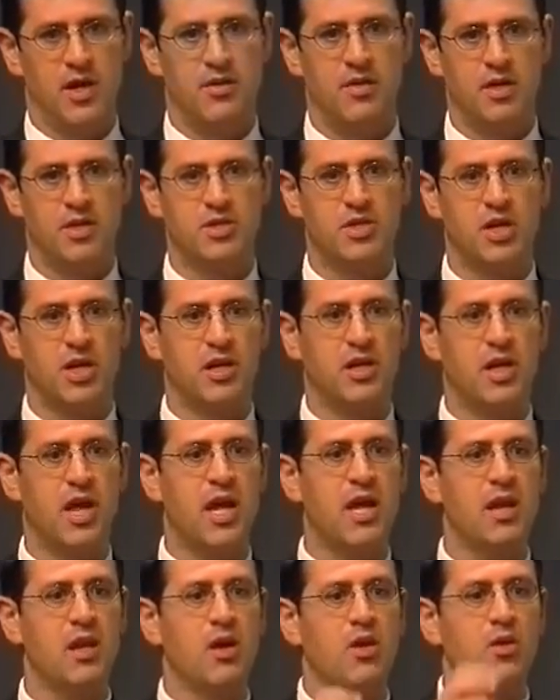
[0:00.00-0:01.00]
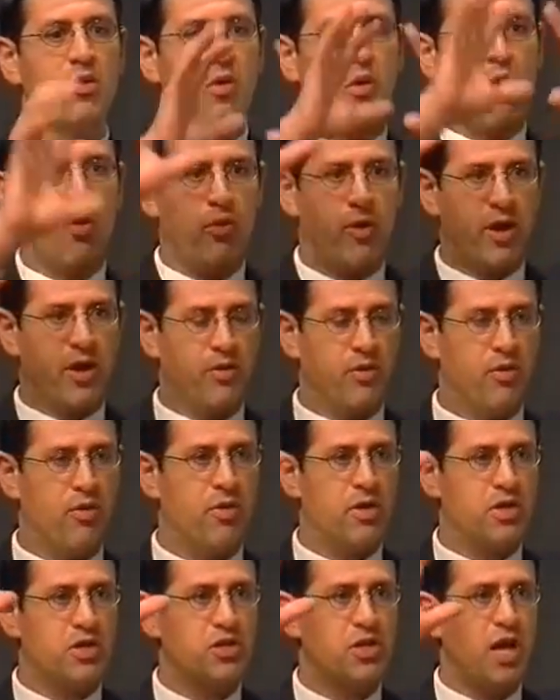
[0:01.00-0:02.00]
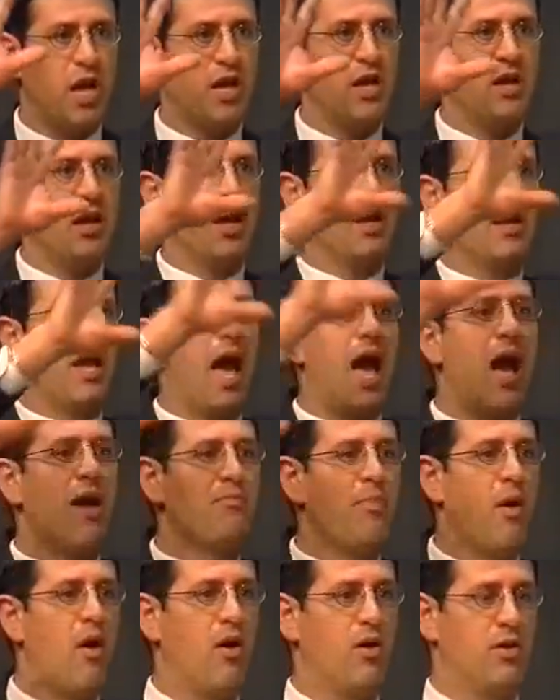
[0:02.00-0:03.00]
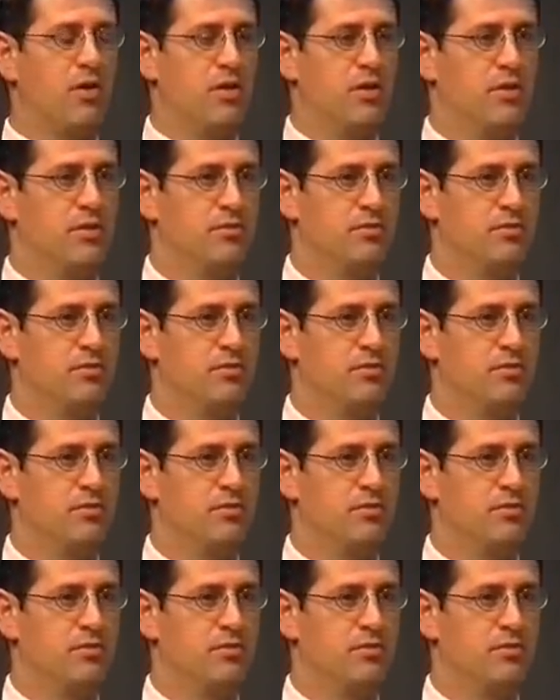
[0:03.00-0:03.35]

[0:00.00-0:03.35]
The Shekinah glory, or the Shekinah kabod,